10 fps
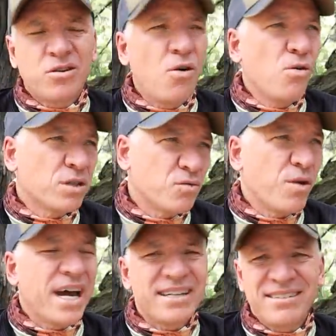cold and
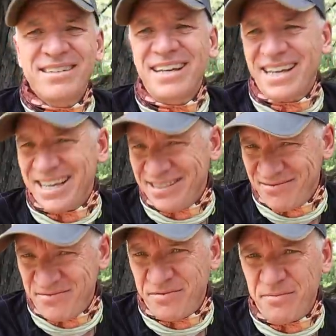wet
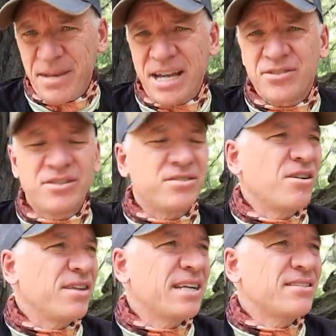and matches and
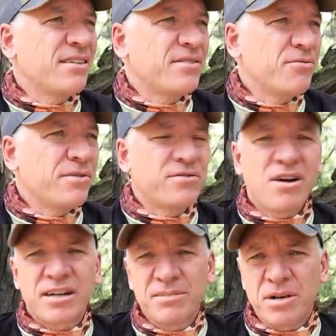all that stuff that we've
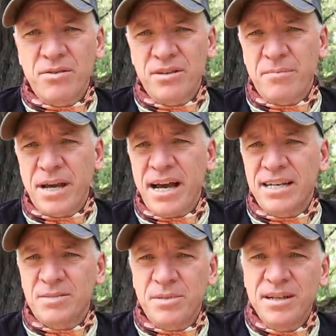talked about in the past.